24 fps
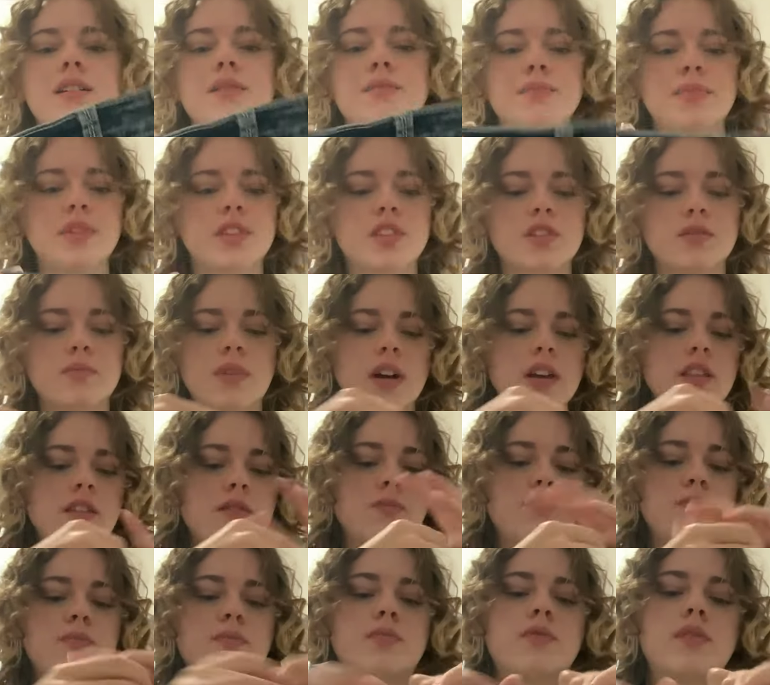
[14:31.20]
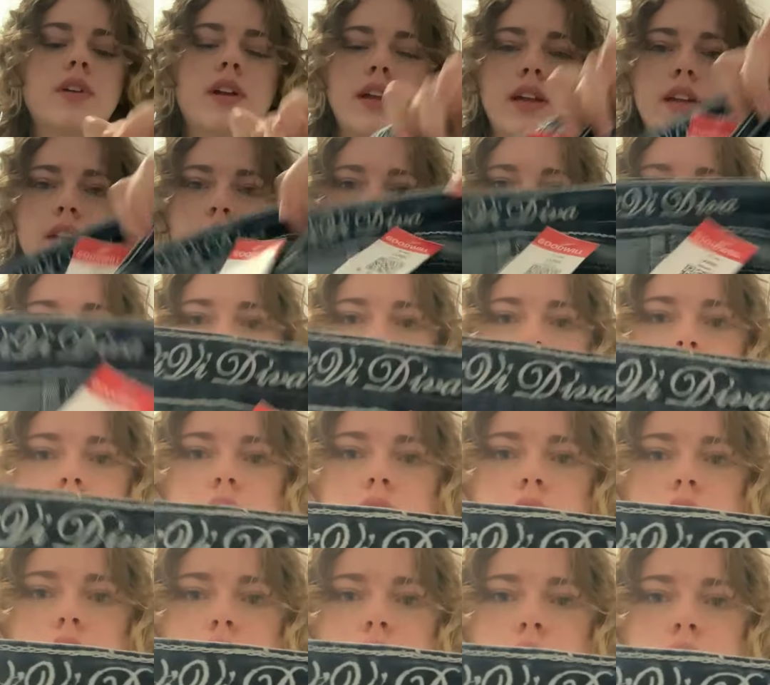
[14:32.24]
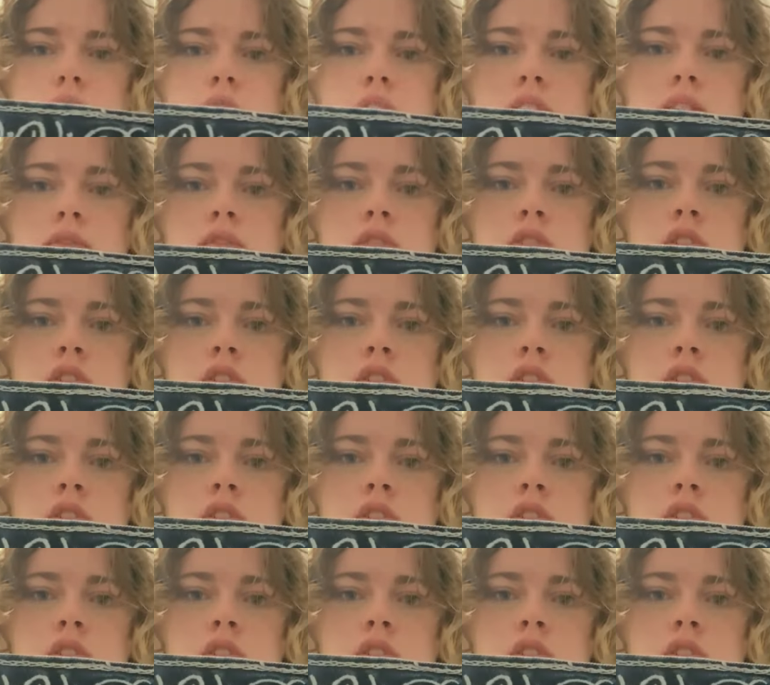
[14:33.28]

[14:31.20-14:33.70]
But they're by the brand Viva